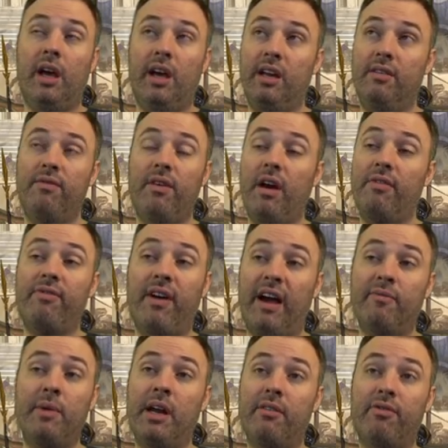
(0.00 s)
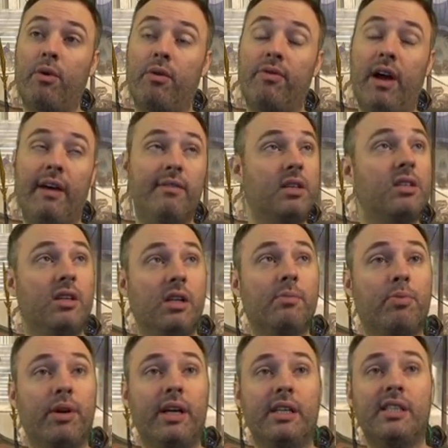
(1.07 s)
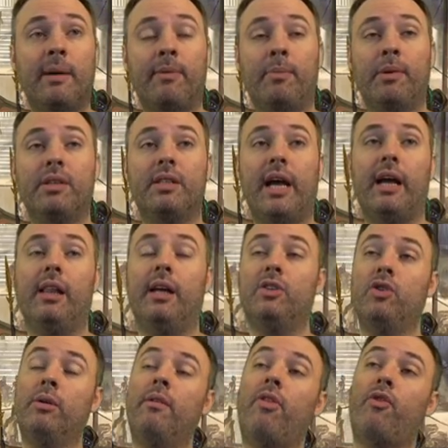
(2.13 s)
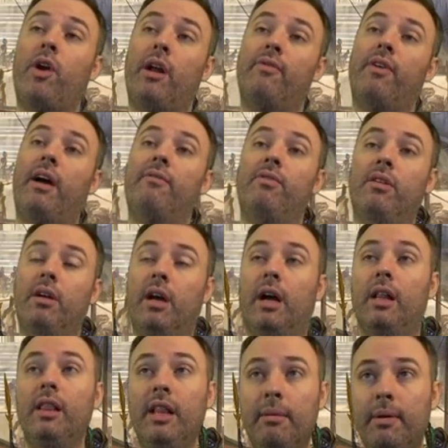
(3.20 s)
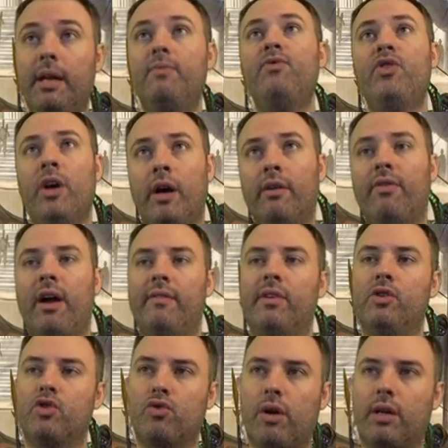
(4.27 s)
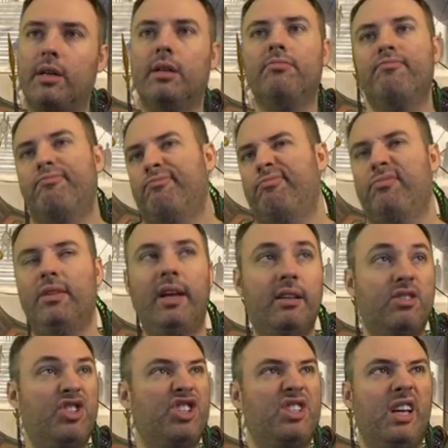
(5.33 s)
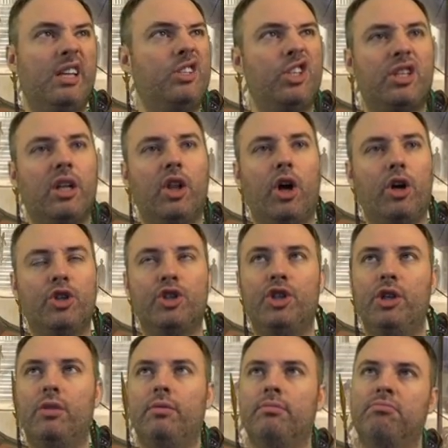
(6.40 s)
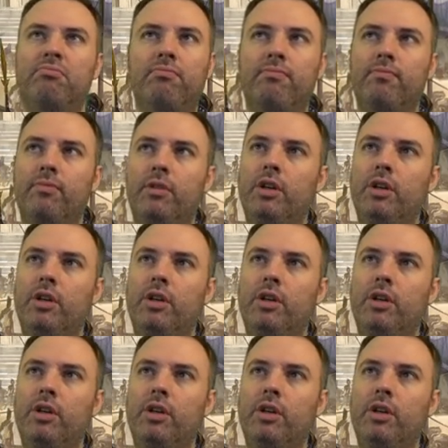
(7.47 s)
Yeah, and a five mana four five is still a pretty acceptable stat line. So I'll give it a three out of five uh, limited, zero out of five constructed. It's just it's just a large dude.